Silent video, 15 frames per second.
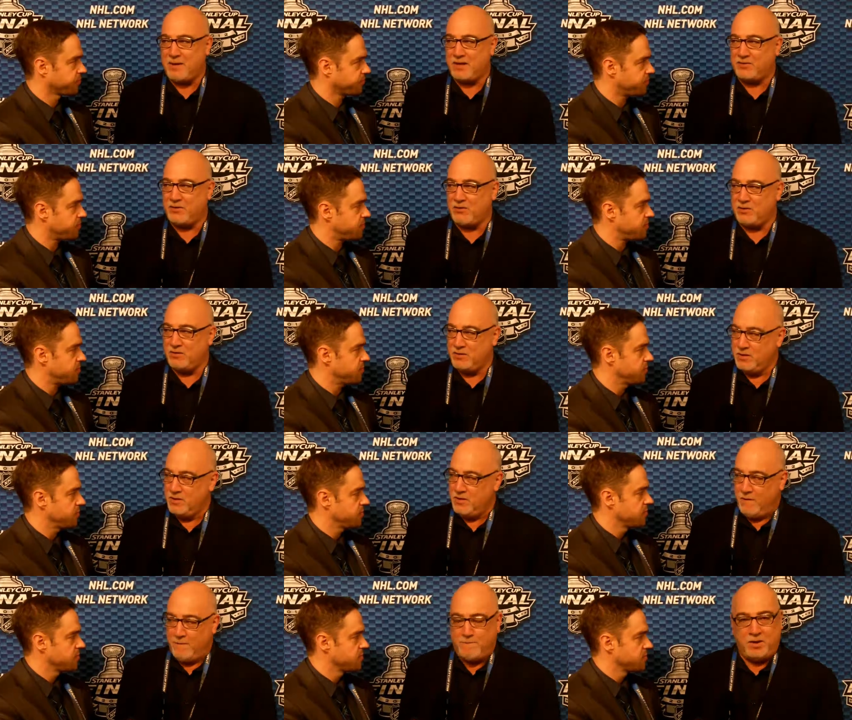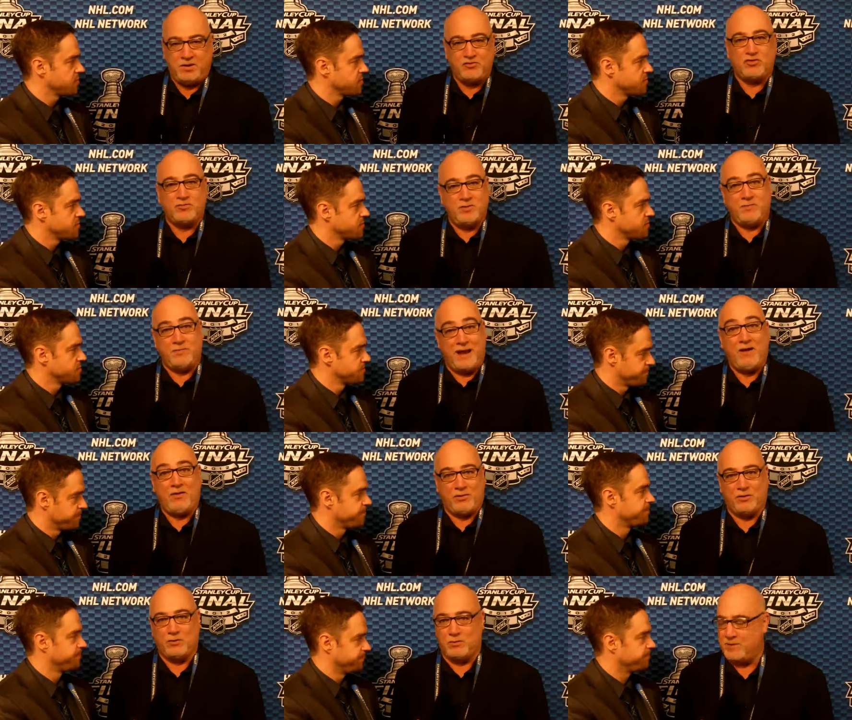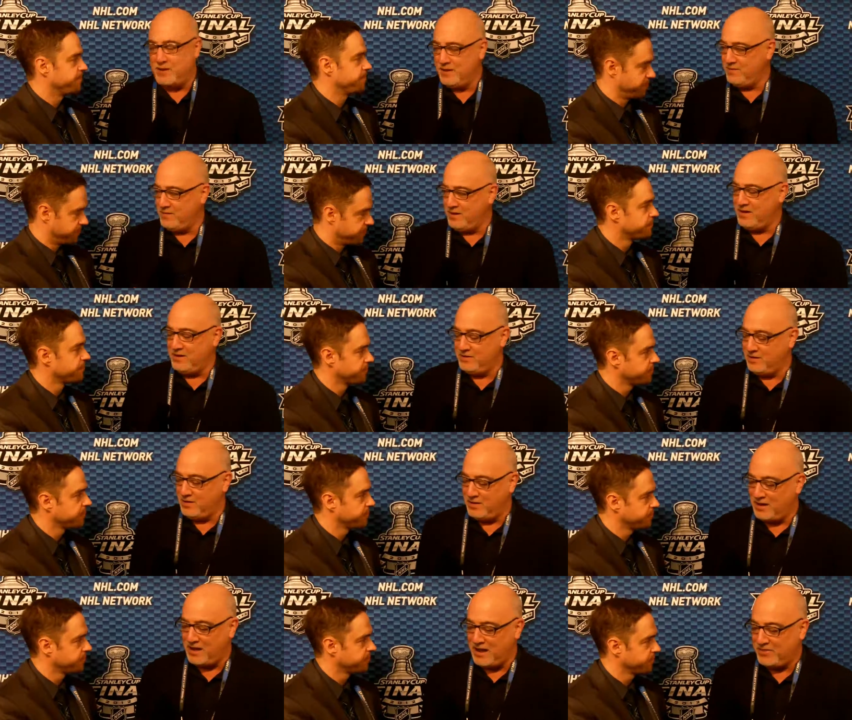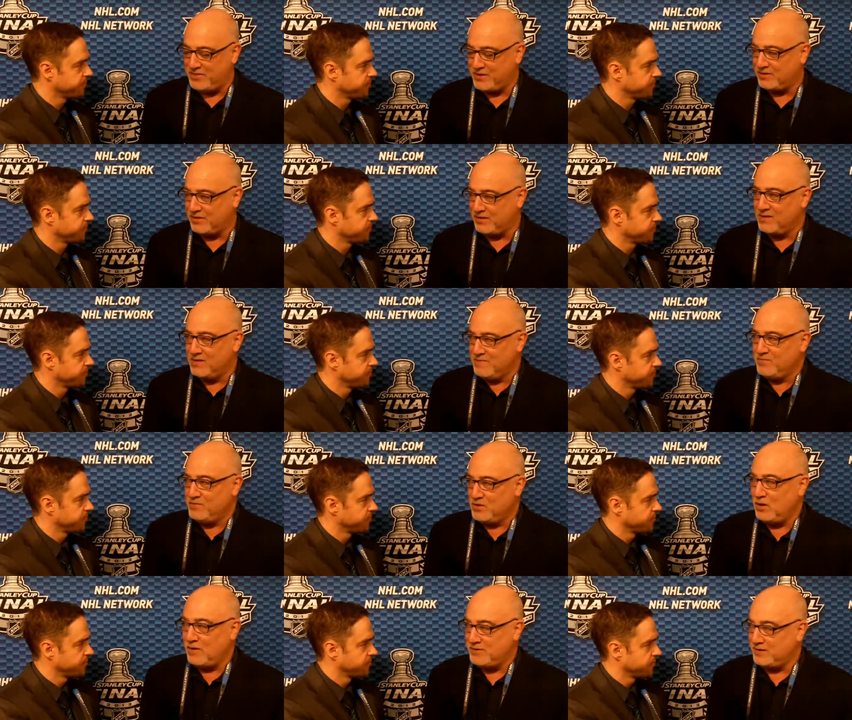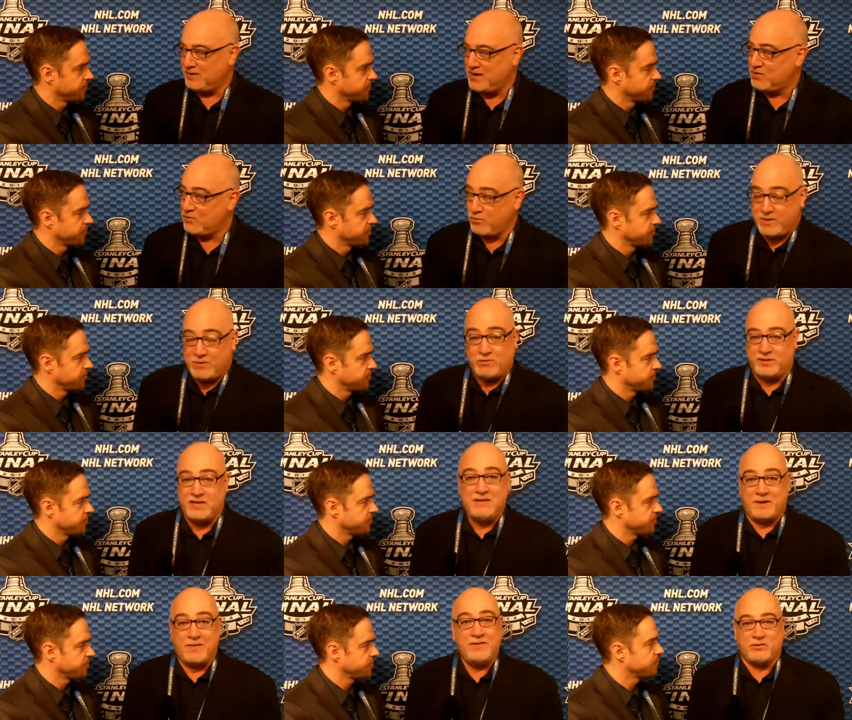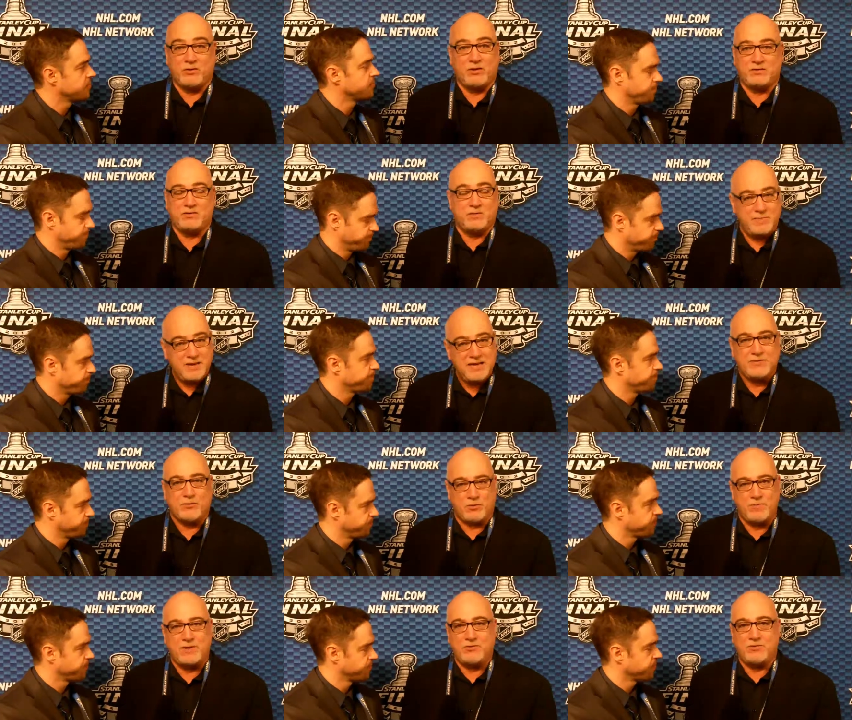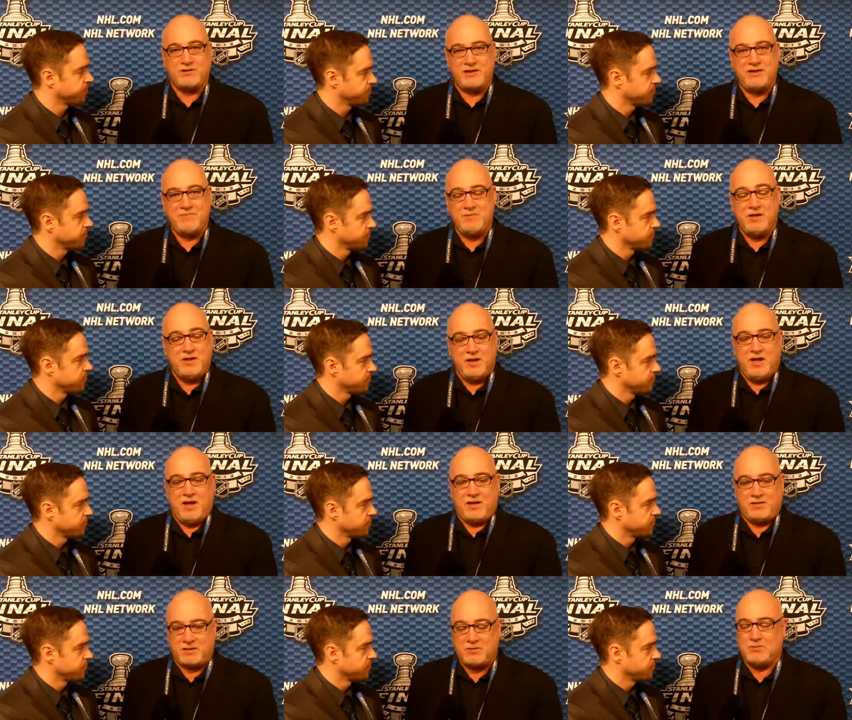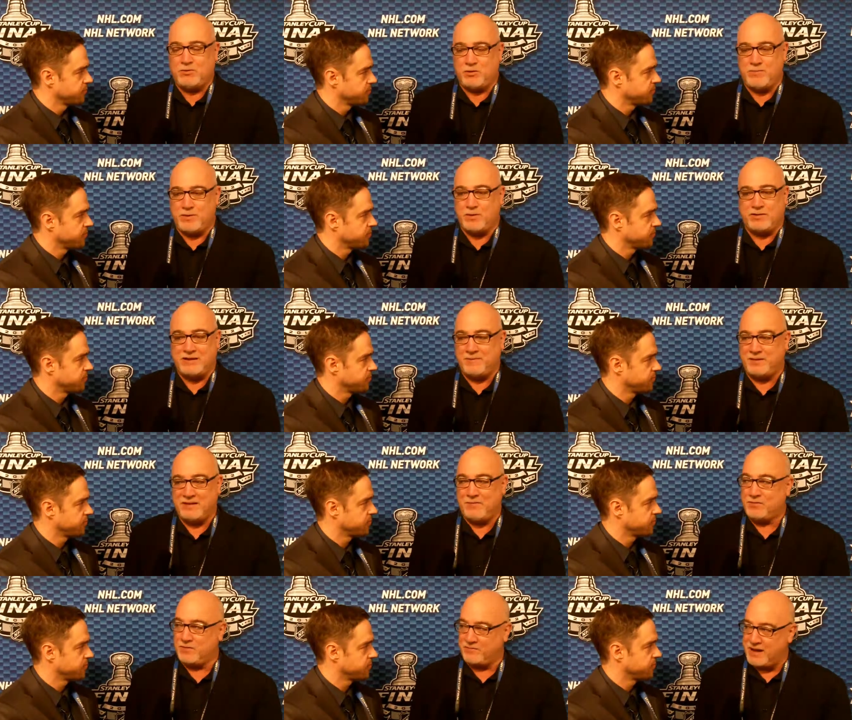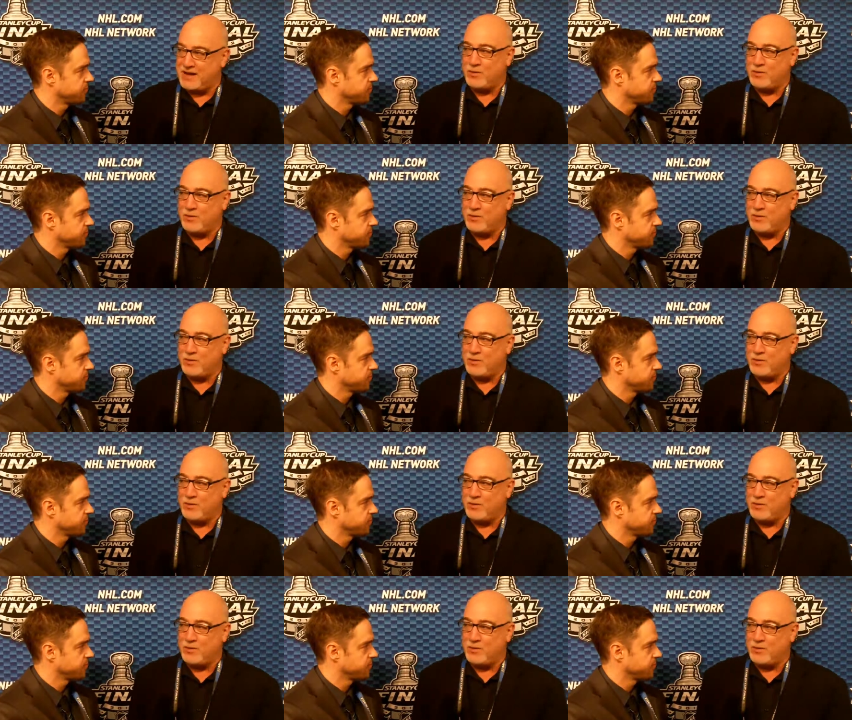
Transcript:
Speaker 1: came out there and punched him in the mouth a little bit. And uh, I think that, you know, I think the Kings are a better team. I think to me, they're a better team. Clearly, they're a better team. The Devils